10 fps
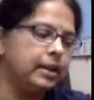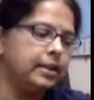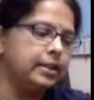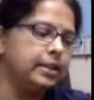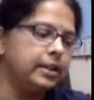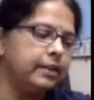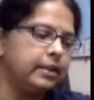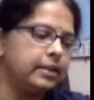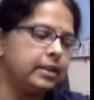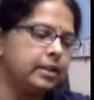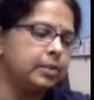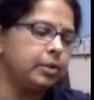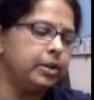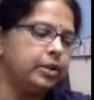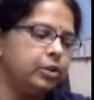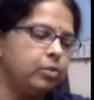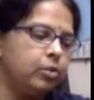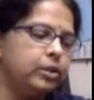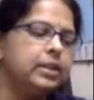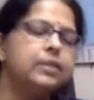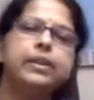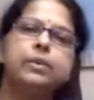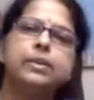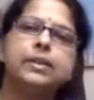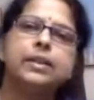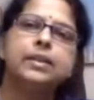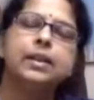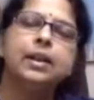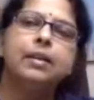energy levels corresponding to both these frequencies.